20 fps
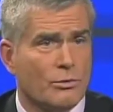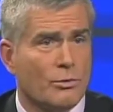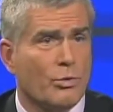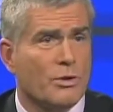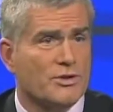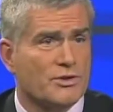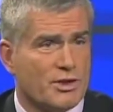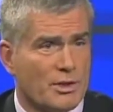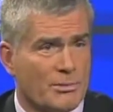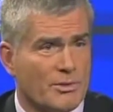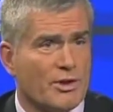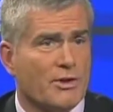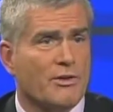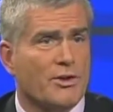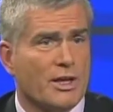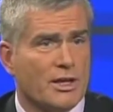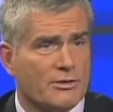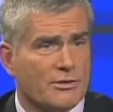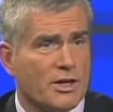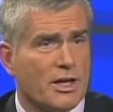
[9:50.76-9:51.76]
what some of the
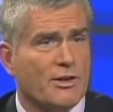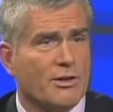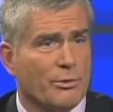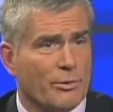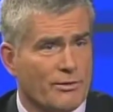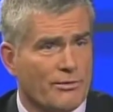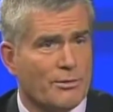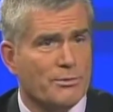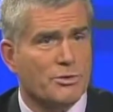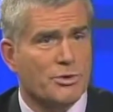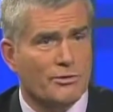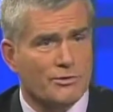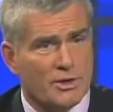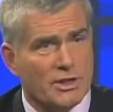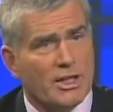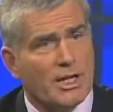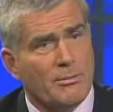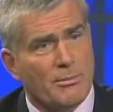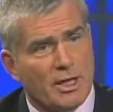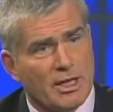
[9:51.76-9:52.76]
things are that we've observed
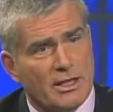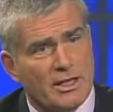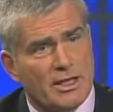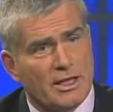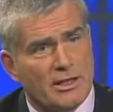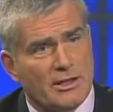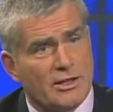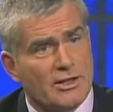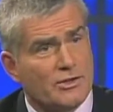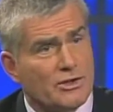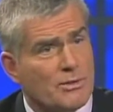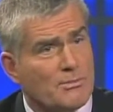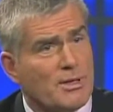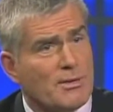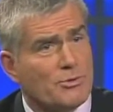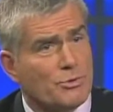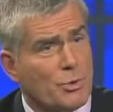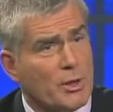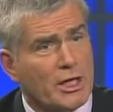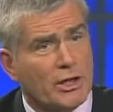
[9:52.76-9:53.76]
that they might need. Because
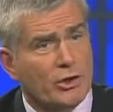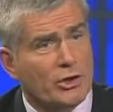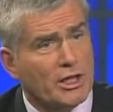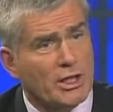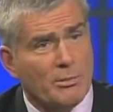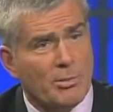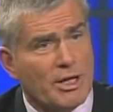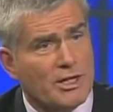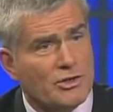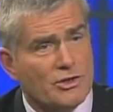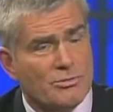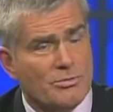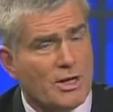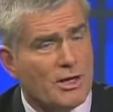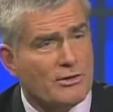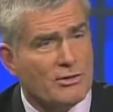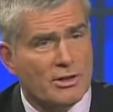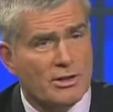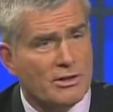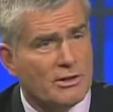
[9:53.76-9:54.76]
sometimes we can look in a patient's
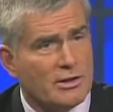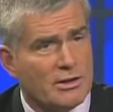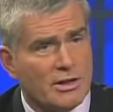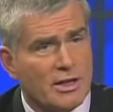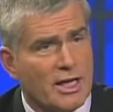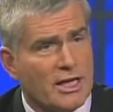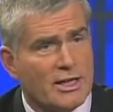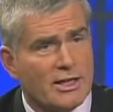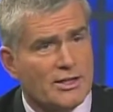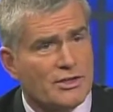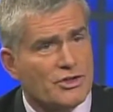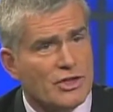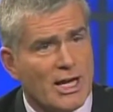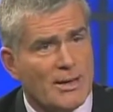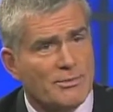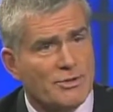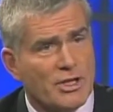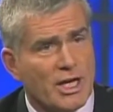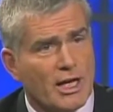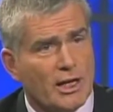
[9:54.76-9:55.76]
mouth and in a
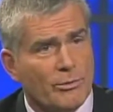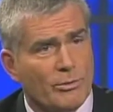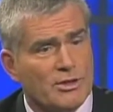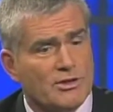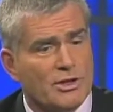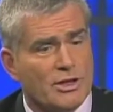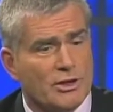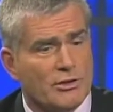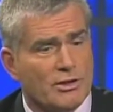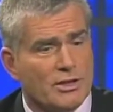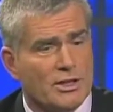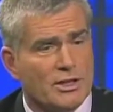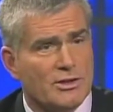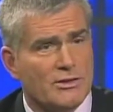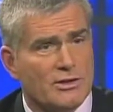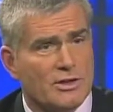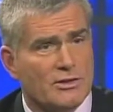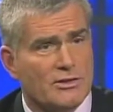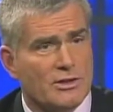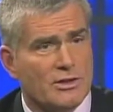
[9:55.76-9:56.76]
snap second we say, you need
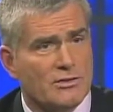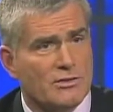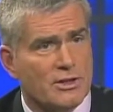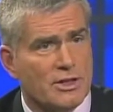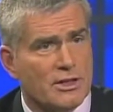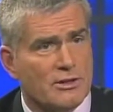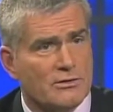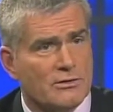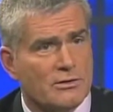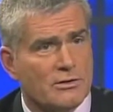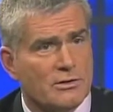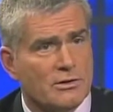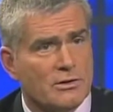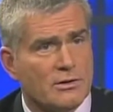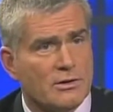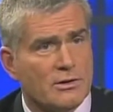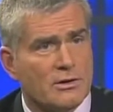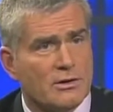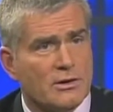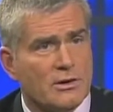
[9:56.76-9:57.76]
this, this, this, and this.
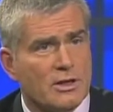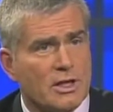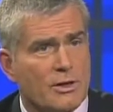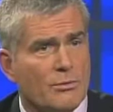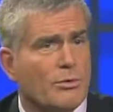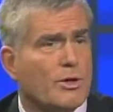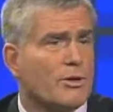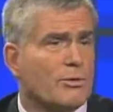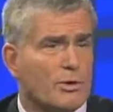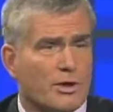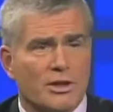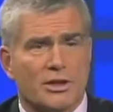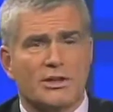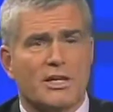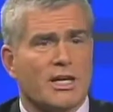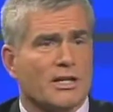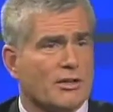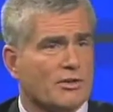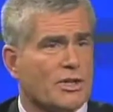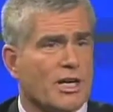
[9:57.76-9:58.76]
And whether we're going to
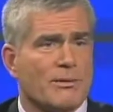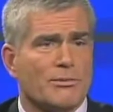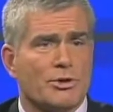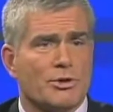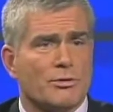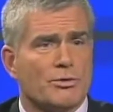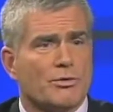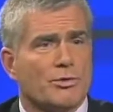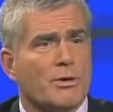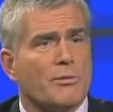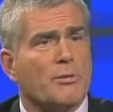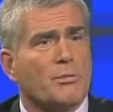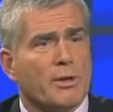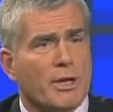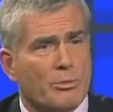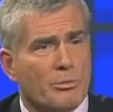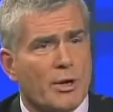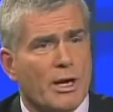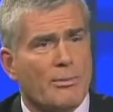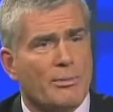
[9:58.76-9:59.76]
take the time to do a treatment
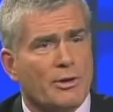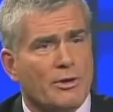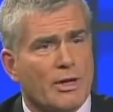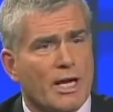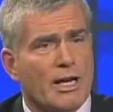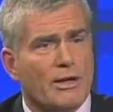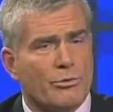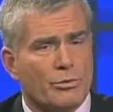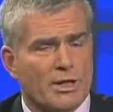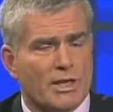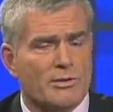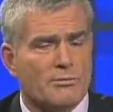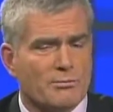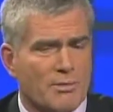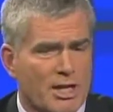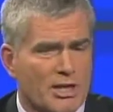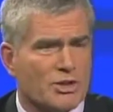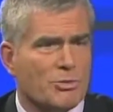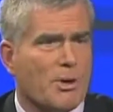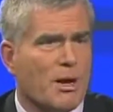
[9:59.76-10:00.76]
plan properly or not, we can
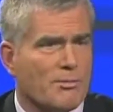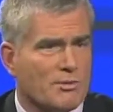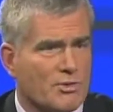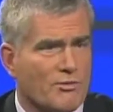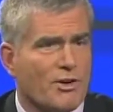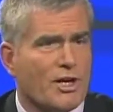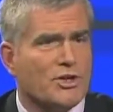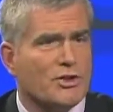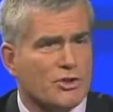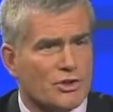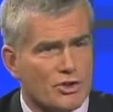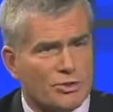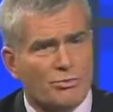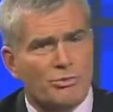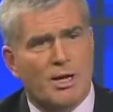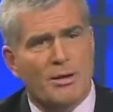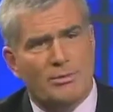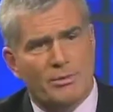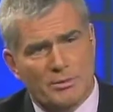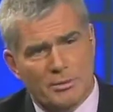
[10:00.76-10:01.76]
make some observations and
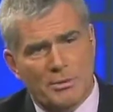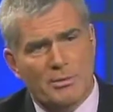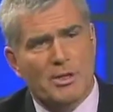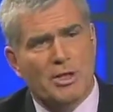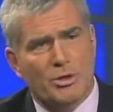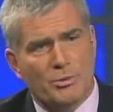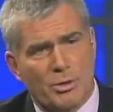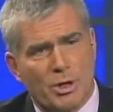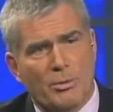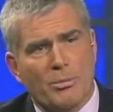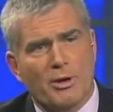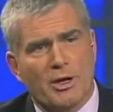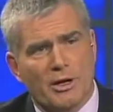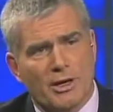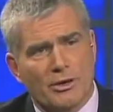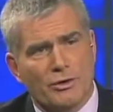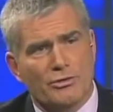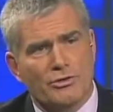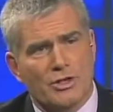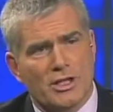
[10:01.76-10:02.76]
probably be in the
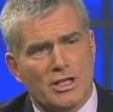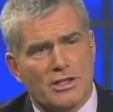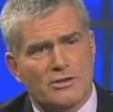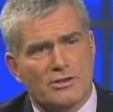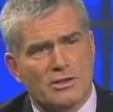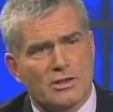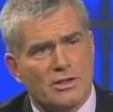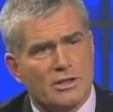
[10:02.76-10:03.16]
ballpark on those needs.